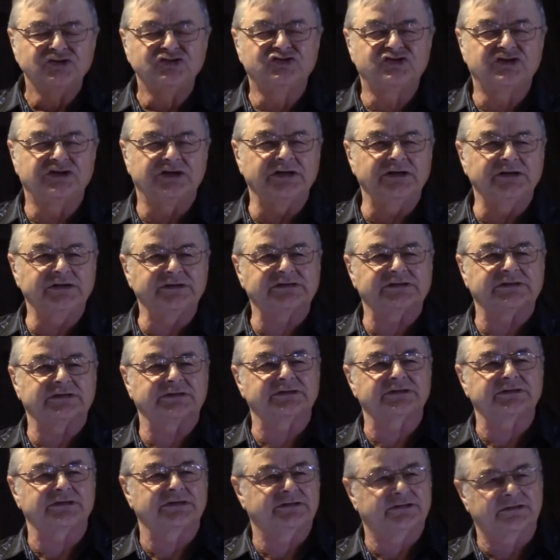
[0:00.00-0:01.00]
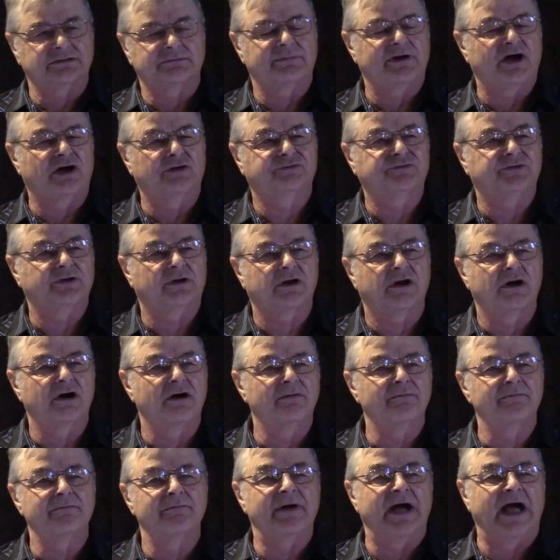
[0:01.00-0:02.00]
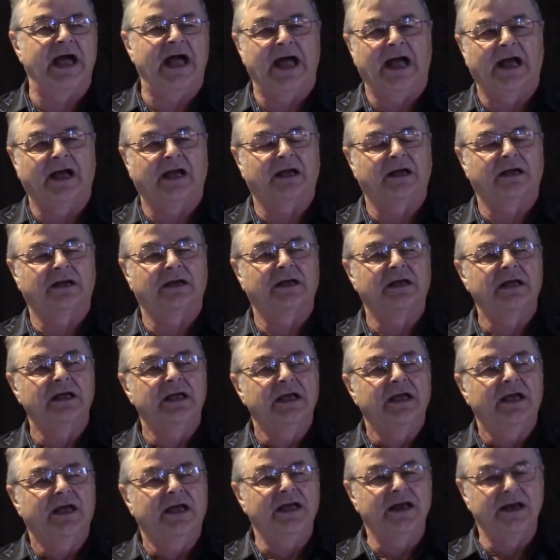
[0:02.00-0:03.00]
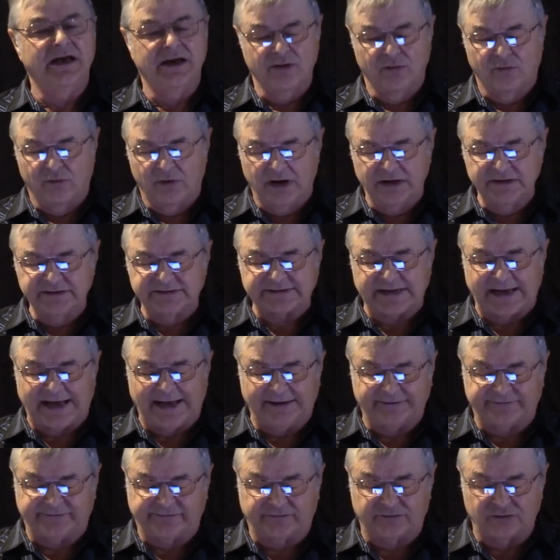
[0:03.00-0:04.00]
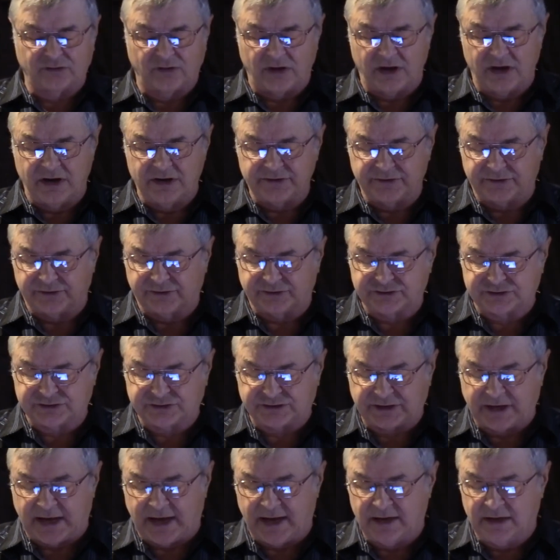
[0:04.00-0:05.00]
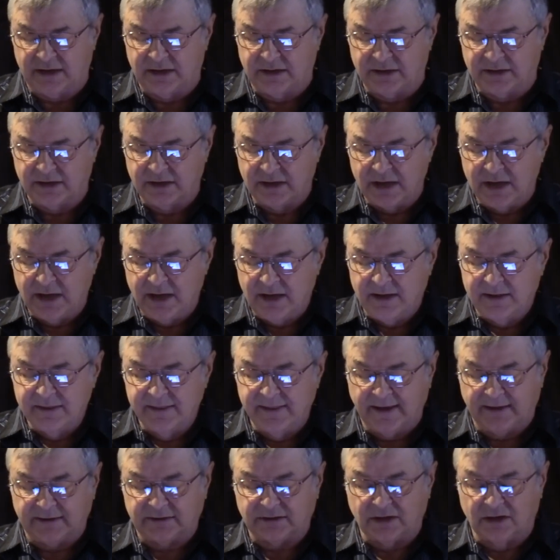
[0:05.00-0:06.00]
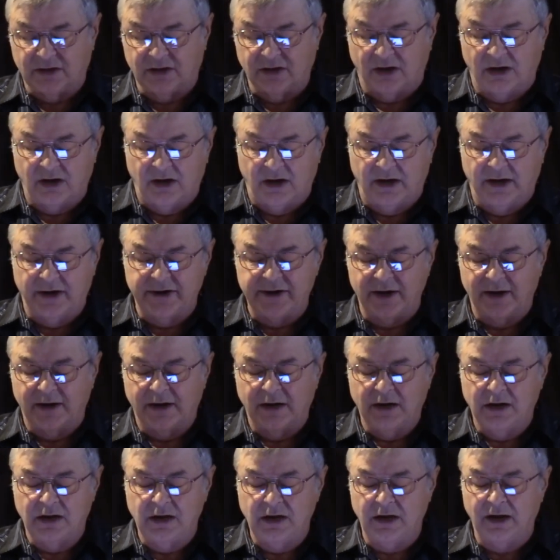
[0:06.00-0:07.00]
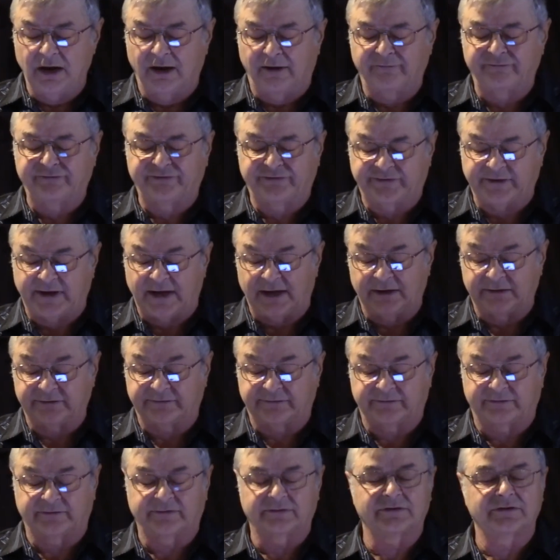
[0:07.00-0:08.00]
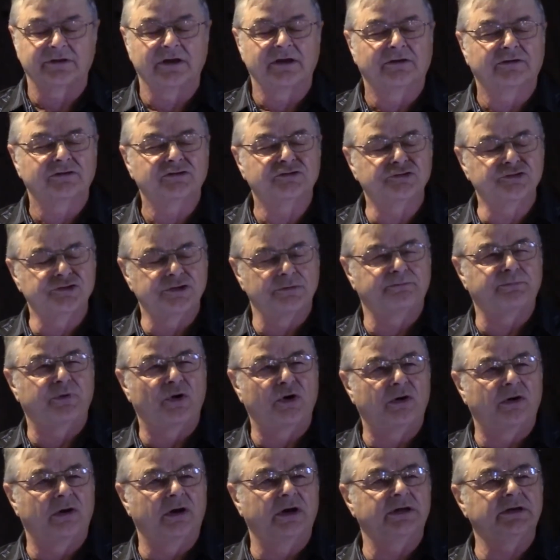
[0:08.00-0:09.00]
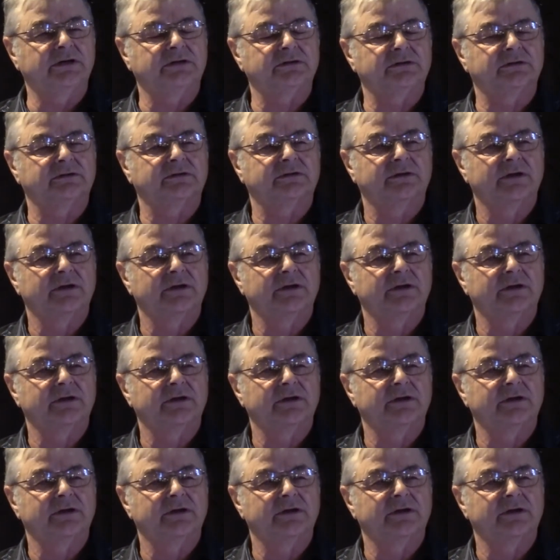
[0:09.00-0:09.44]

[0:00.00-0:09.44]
Jesus is about to come back, and he wants us to understand that God loves us to the point